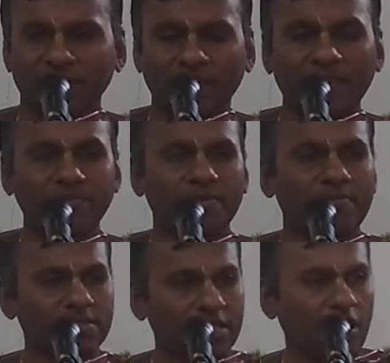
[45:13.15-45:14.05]
sometimes
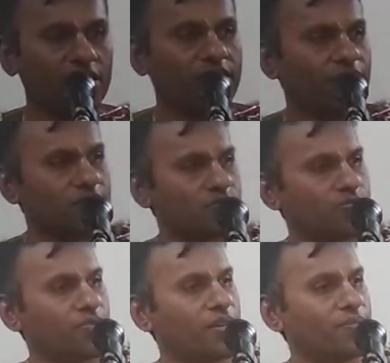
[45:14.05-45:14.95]
people say Lord Shiva is
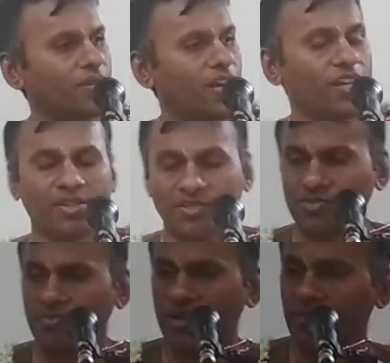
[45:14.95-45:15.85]
supreme, Ganesh is
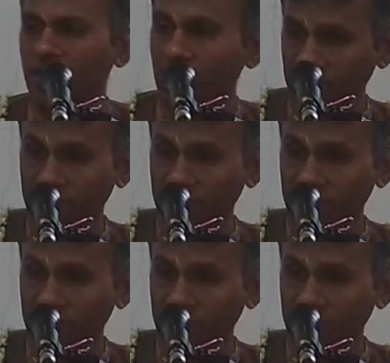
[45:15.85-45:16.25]
supreme.